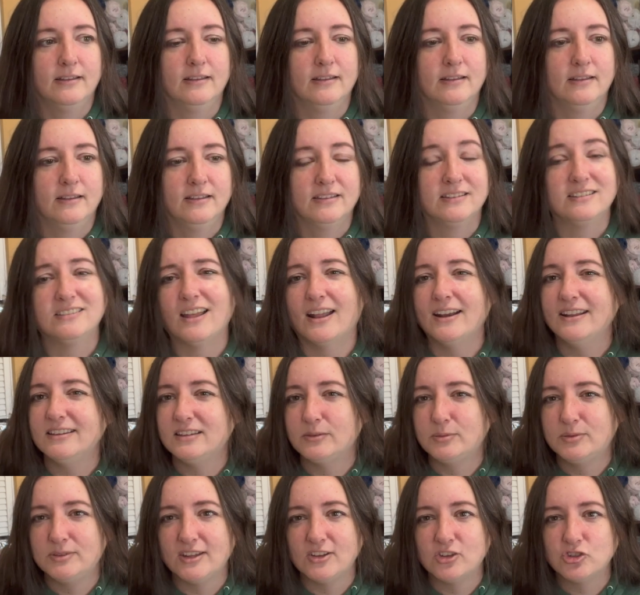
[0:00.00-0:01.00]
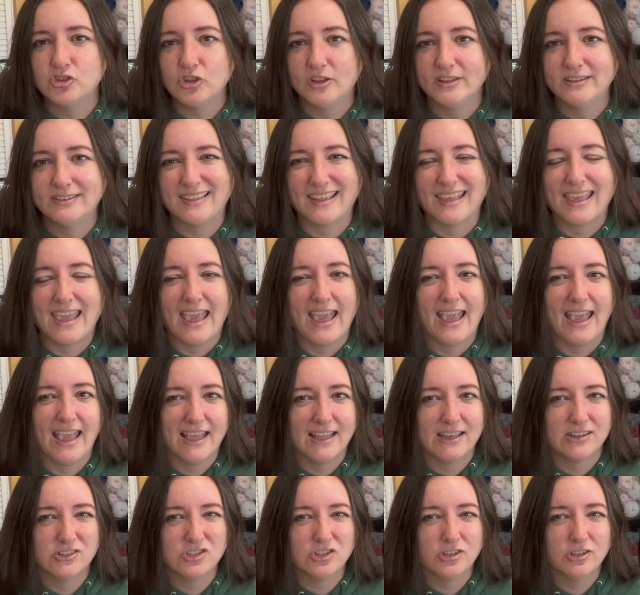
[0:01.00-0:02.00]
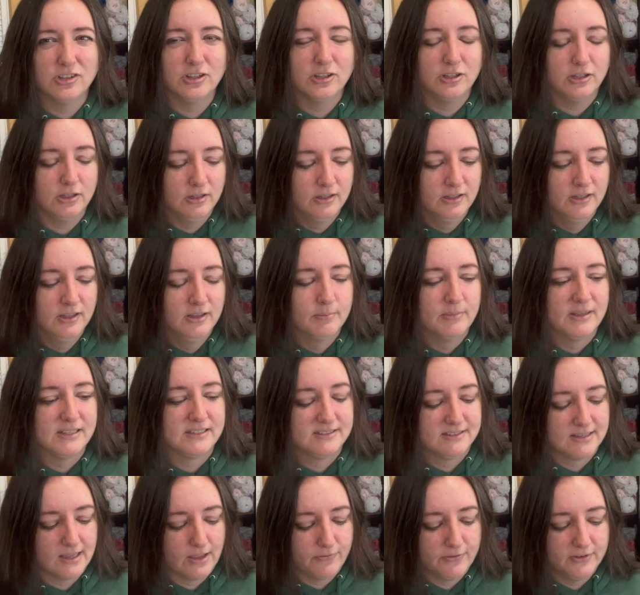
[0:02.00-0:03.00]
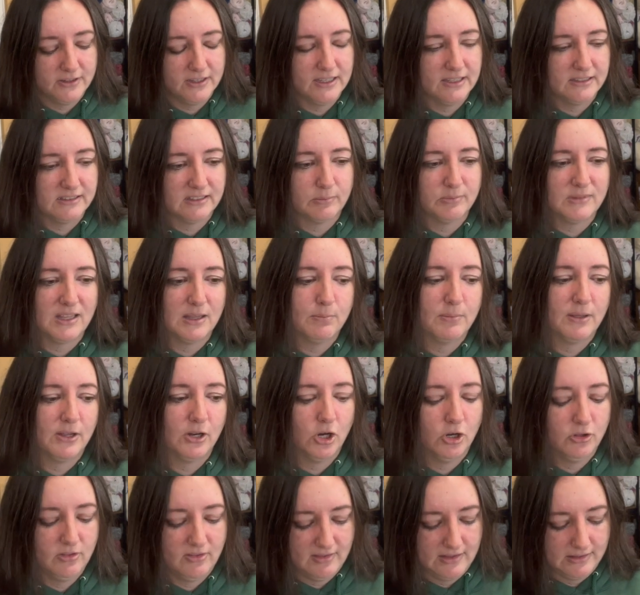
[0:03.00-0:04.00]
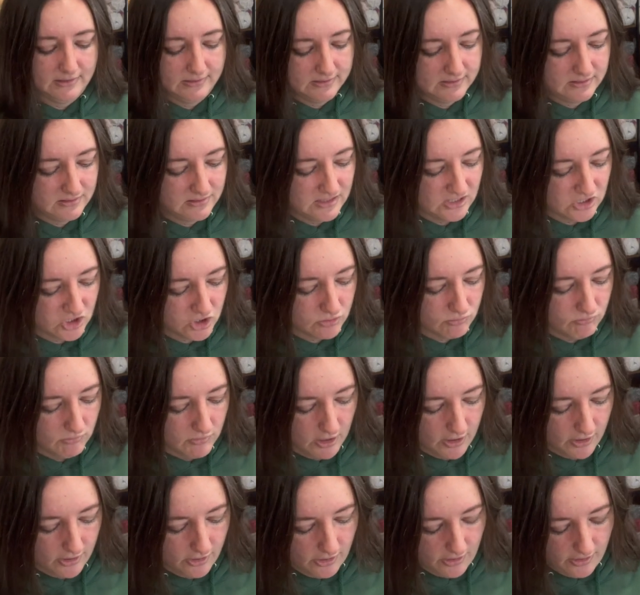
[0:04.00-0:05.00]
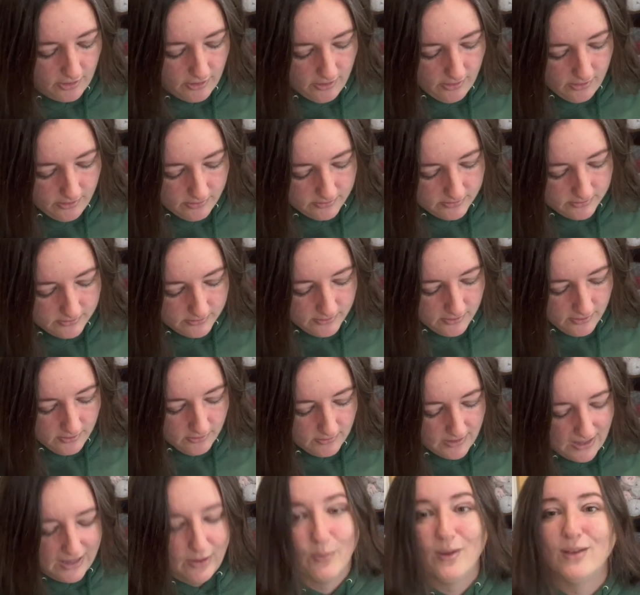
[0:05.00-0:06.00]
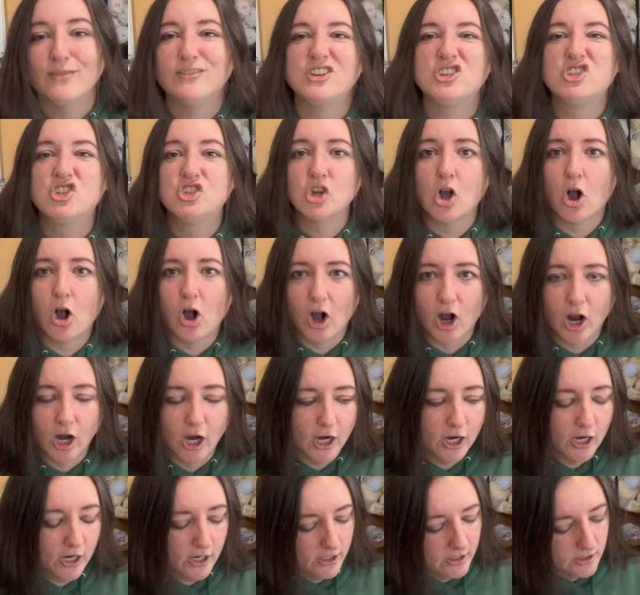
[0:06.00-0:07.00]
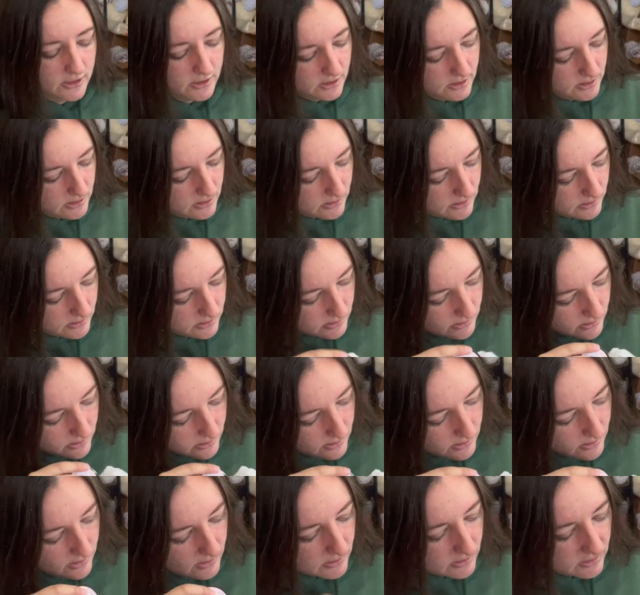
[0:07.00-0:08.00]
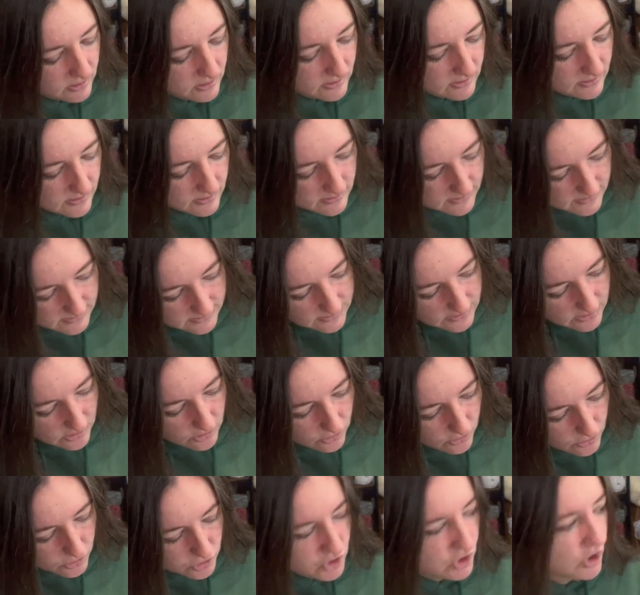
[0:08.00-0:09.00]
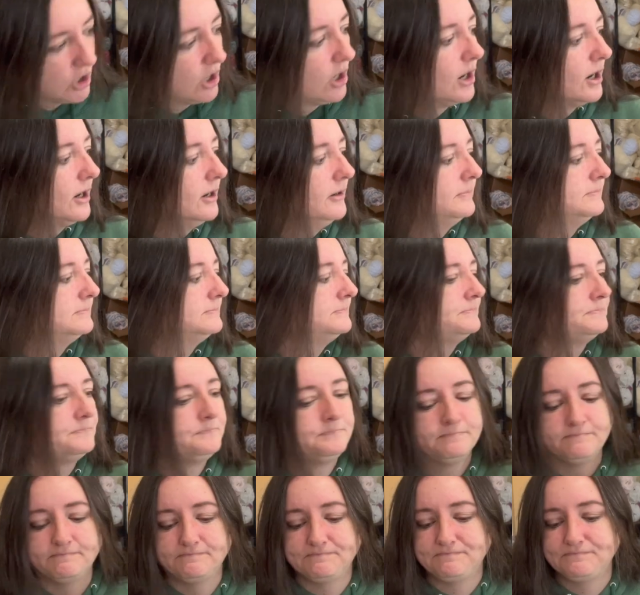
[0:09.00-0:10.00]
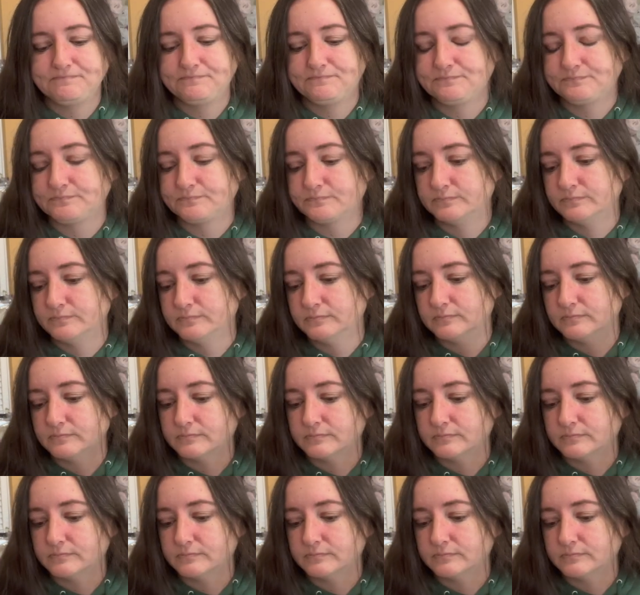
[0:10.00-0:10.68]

It's not as substantial as the candle, but definitely something bigger than the stitch markers. Okay, we have a jar, singular jar. Mm-hmm.